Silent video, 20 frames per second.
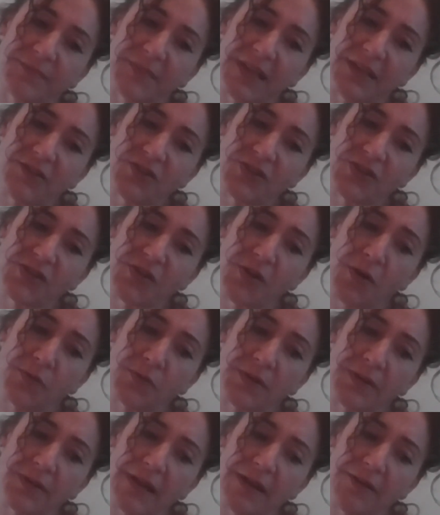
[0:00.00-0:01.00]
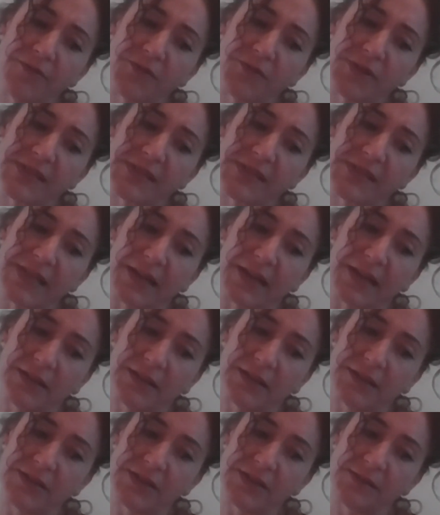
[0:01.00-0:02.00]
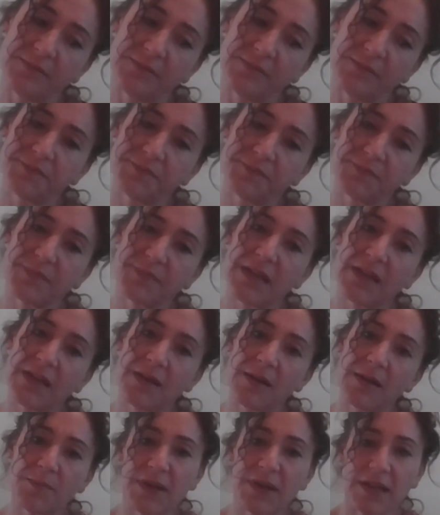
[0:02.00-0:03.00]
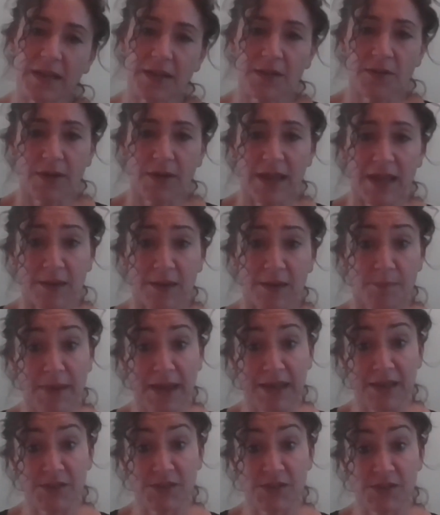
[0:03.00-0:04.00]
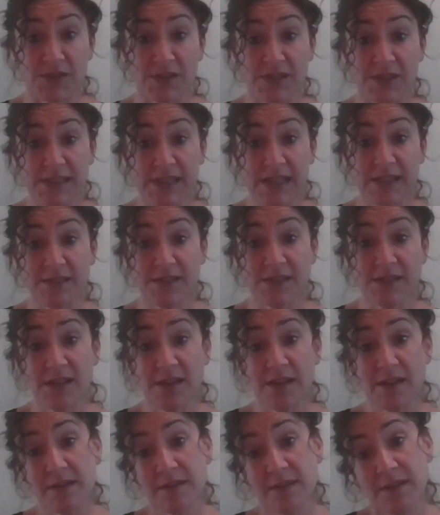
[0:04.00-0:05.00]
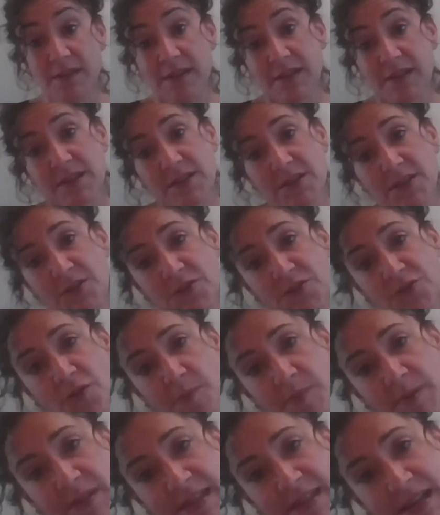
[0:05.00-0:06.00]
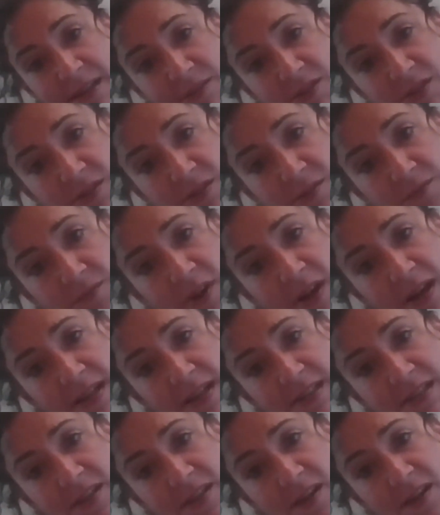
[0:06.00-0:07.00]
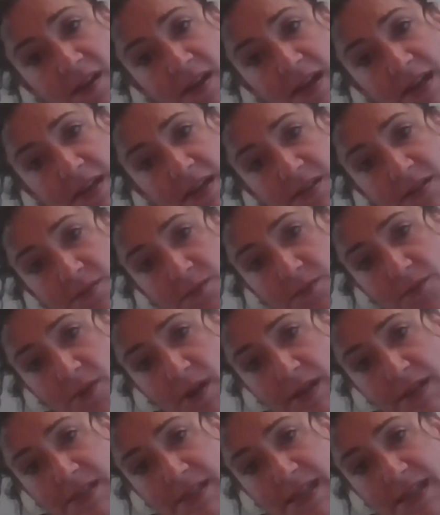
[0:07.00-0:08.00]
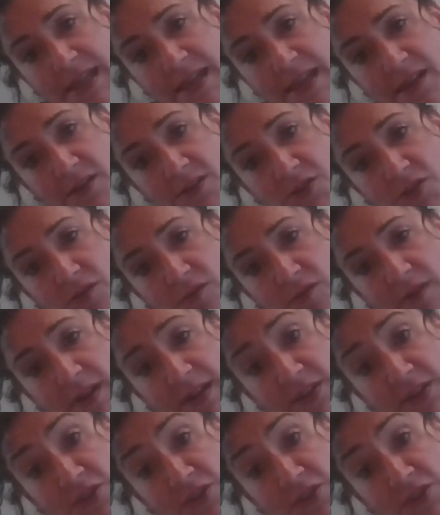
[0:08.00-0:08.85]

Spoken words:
and just hold it there for a second. Bringing your head back into the center, dropping down to the right side, right ear to right